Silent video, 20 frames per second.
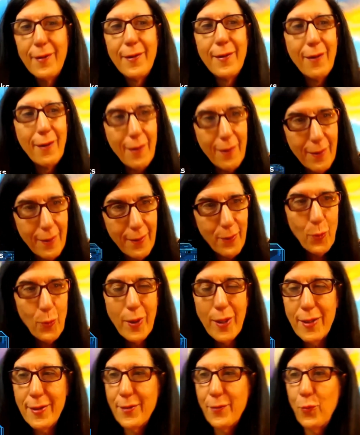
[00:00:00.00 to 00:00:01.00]
all the
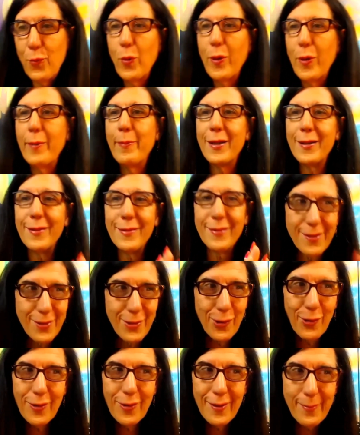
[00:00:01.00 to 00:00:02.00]
ways of women.
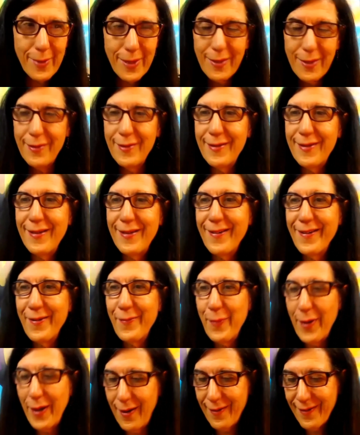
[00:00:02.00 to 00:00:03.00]
So let me tell you
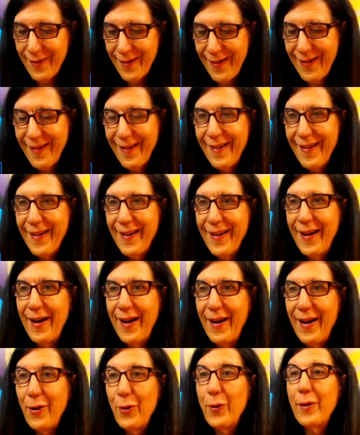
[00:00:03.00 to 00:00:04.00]
about
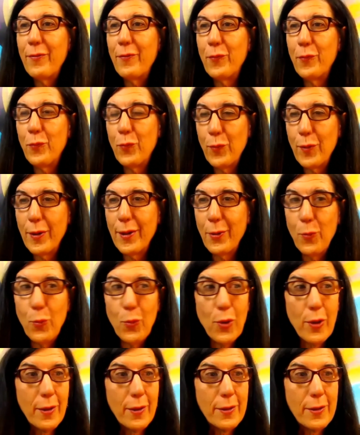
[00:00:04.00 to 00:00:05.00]
how it really
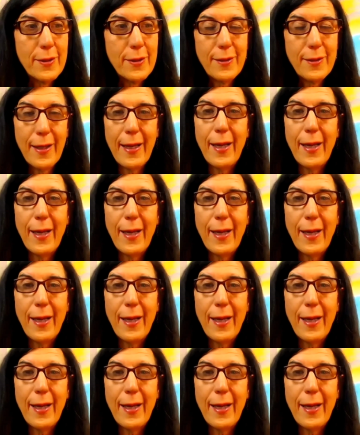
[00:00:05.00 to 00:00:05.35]
works.